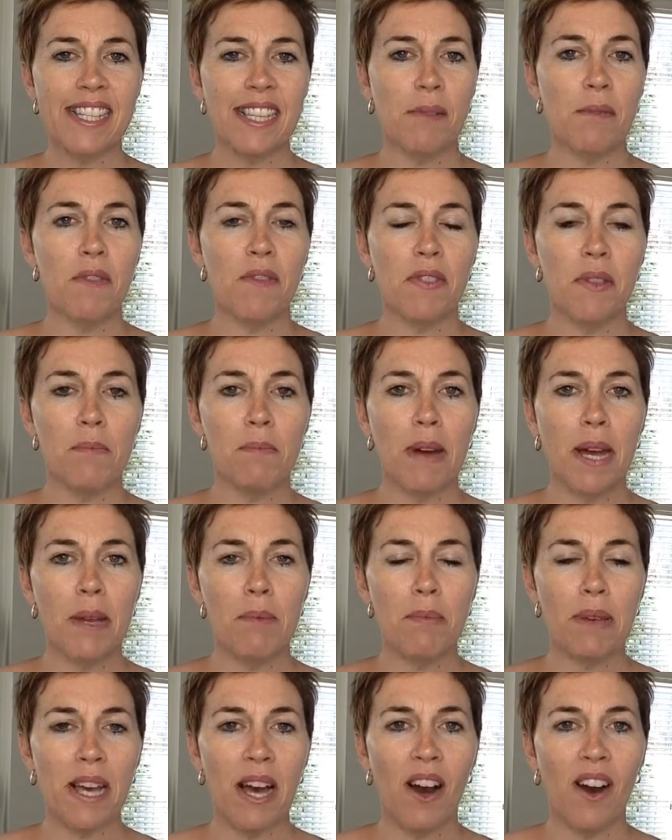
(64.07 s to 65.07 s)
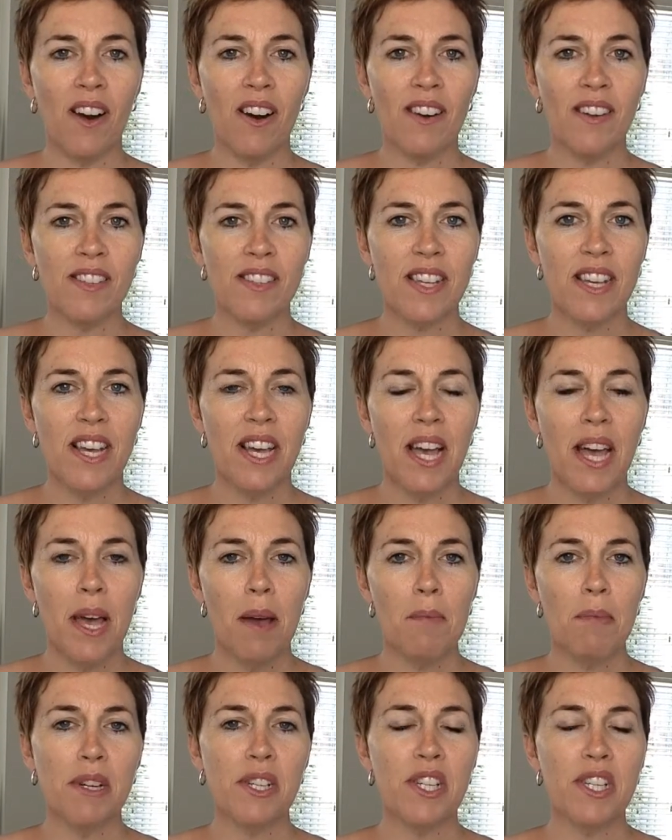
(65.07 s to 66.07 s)
some of them may be hard,
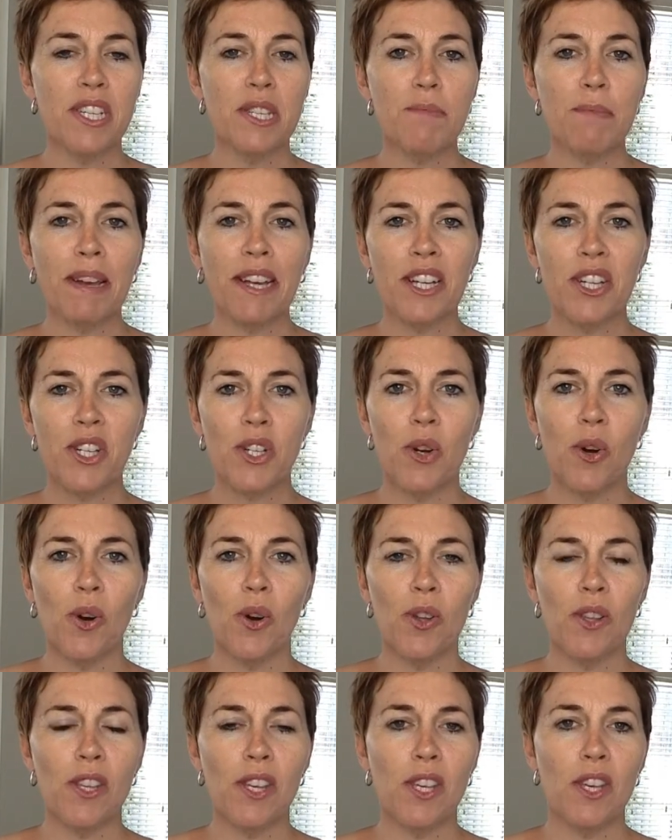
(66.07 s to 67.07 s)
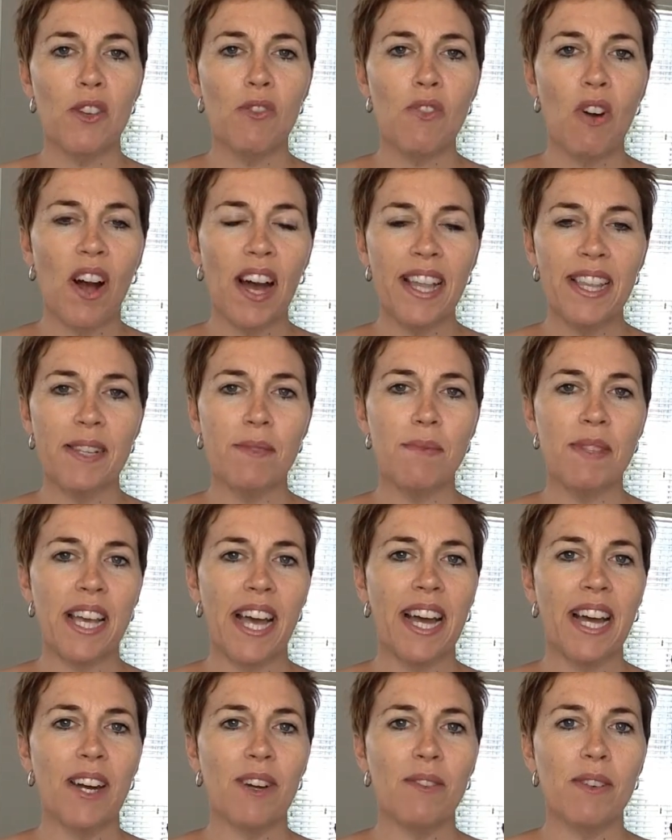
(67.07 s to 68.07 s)
but just make sure that you write them
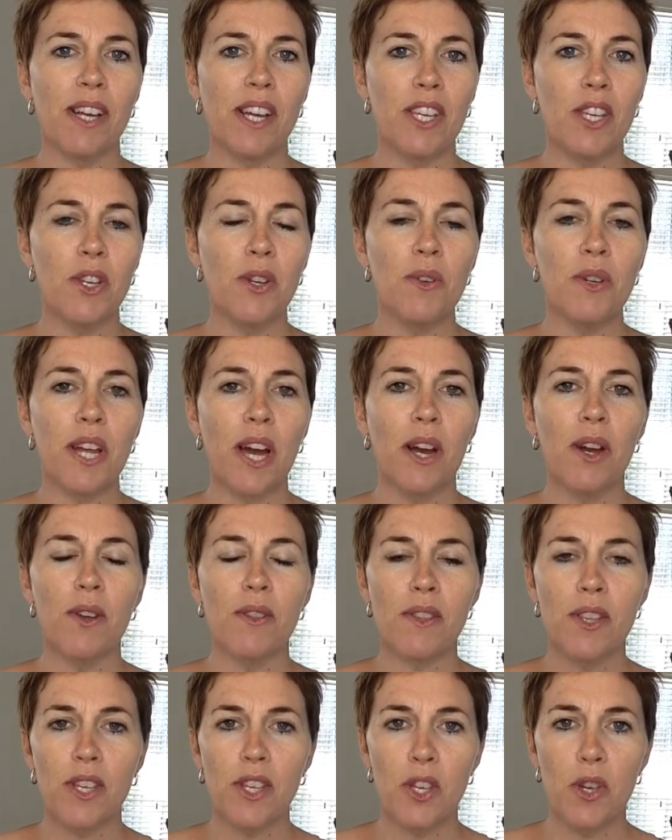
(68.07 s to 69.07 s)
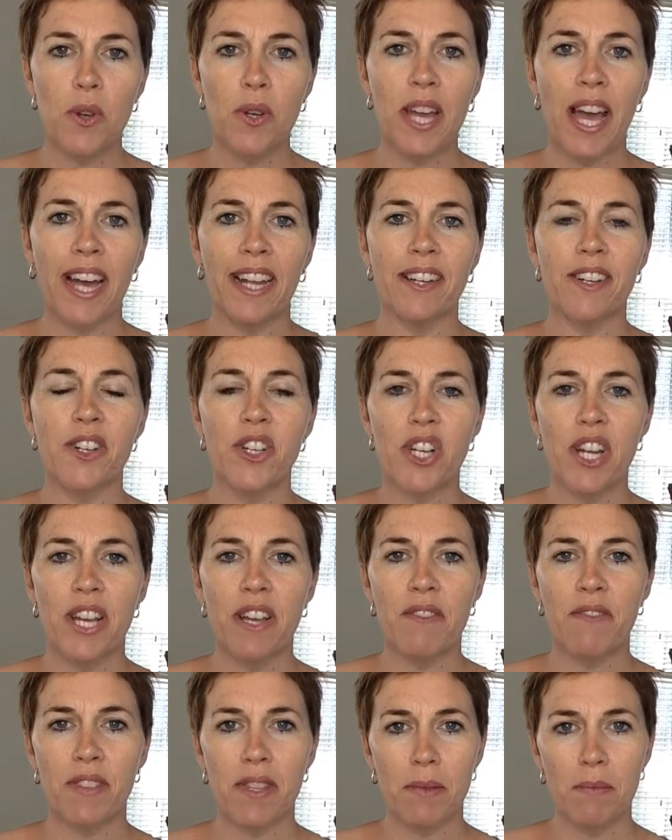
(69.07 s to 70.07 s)
down and you know that you can
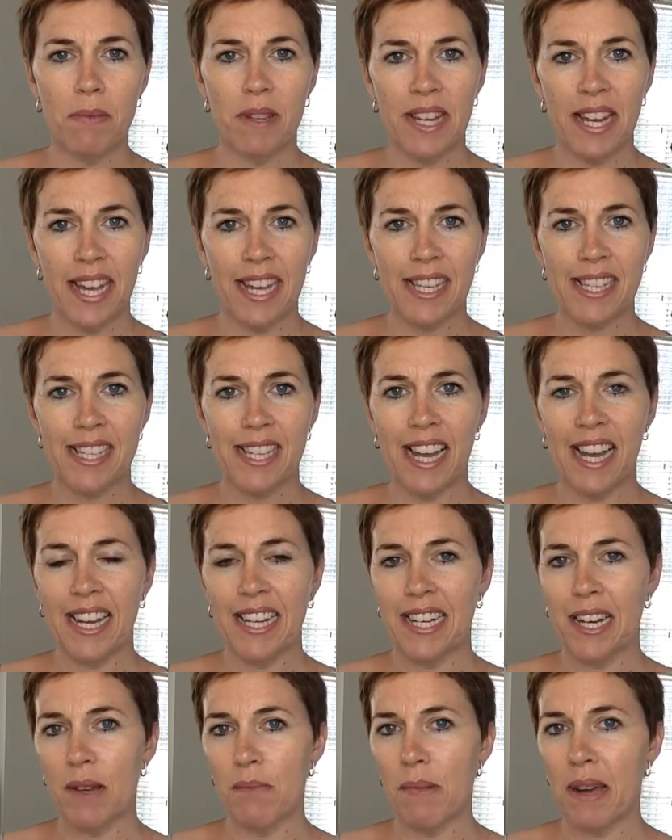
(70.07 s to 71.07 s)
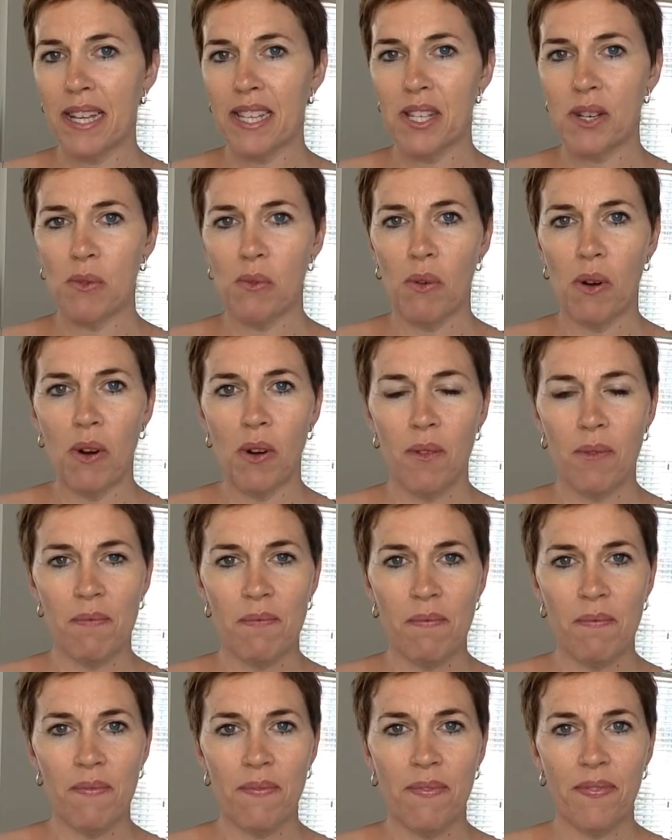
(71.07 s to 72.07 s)
achieve them the next day, no matter what.
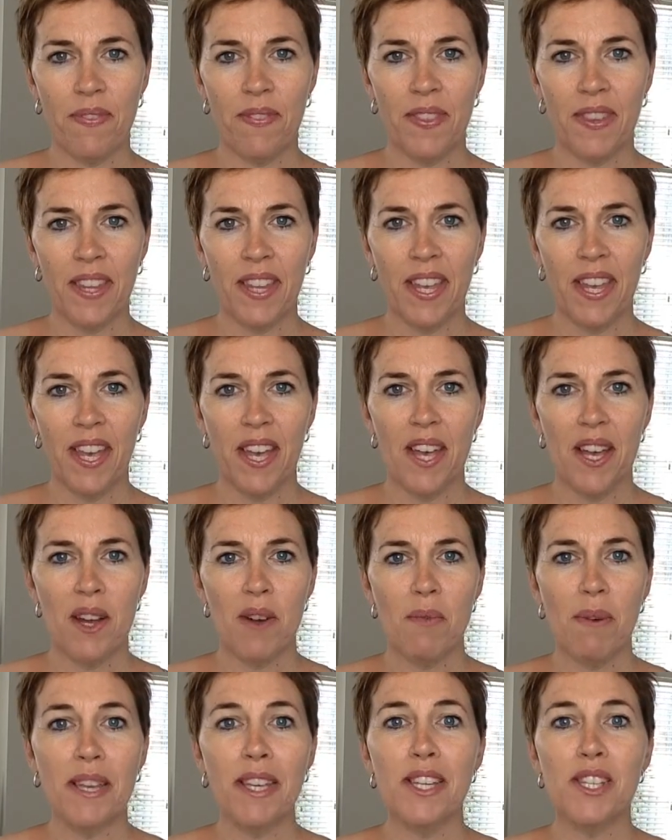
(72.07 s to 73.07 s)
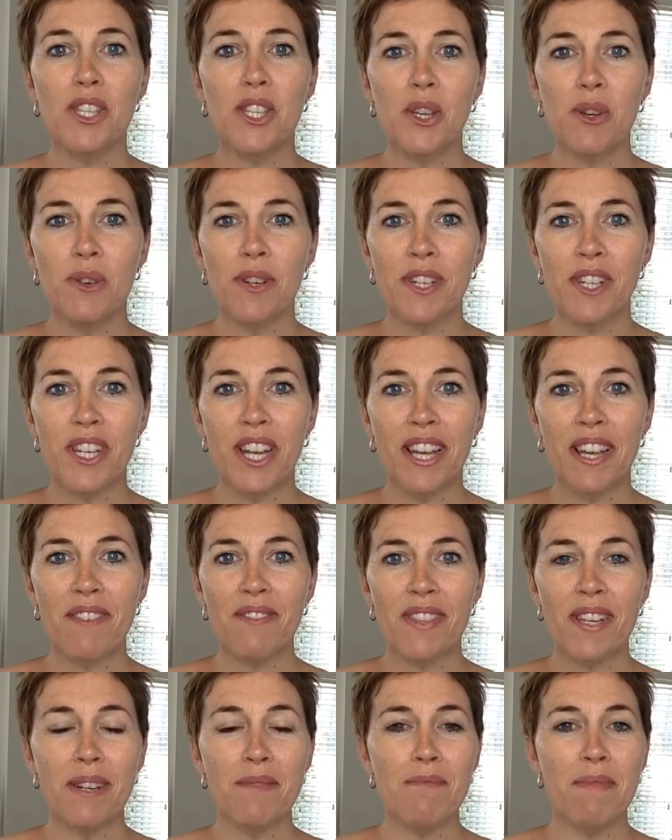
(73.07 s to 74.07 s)
When you do
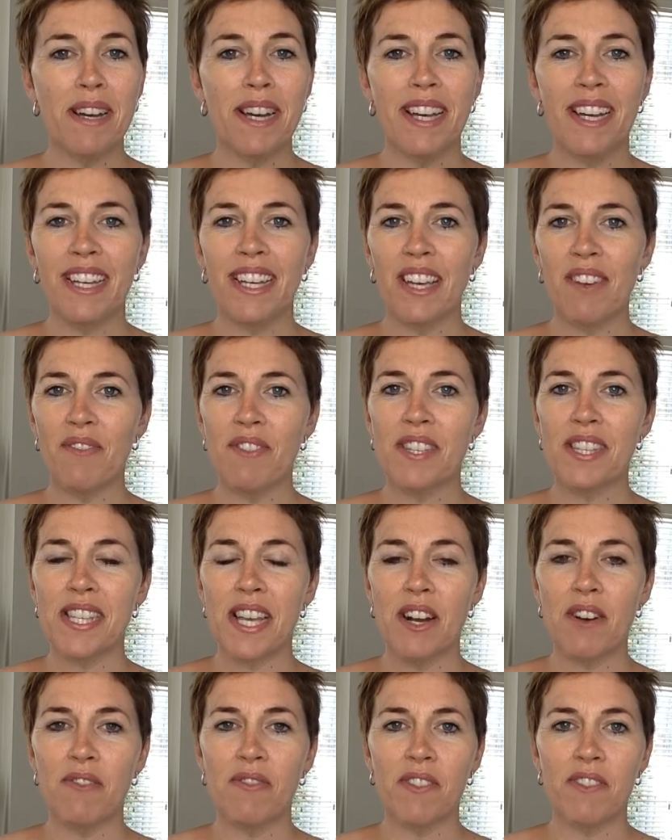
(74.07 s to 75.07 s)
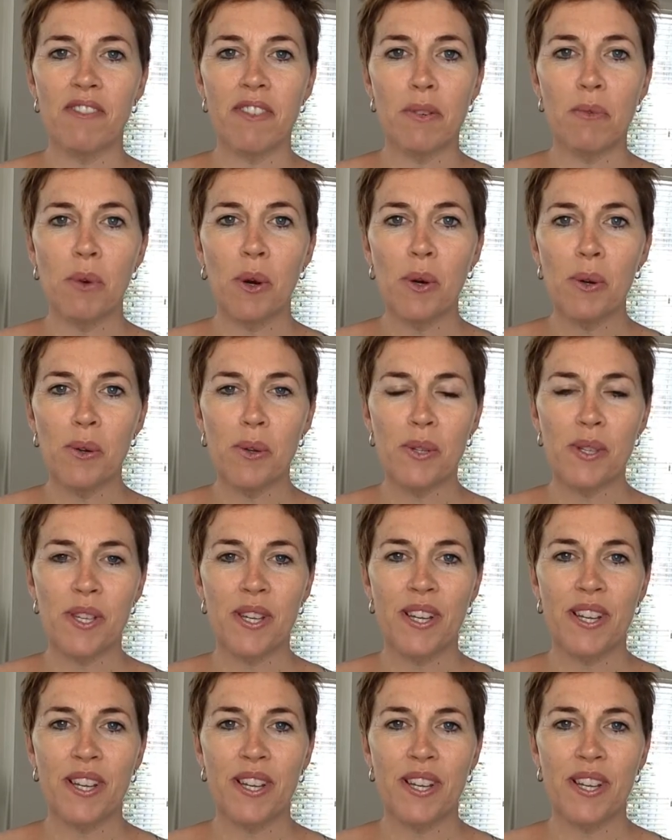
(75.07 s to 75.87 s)
achieve them, give yourself a reward.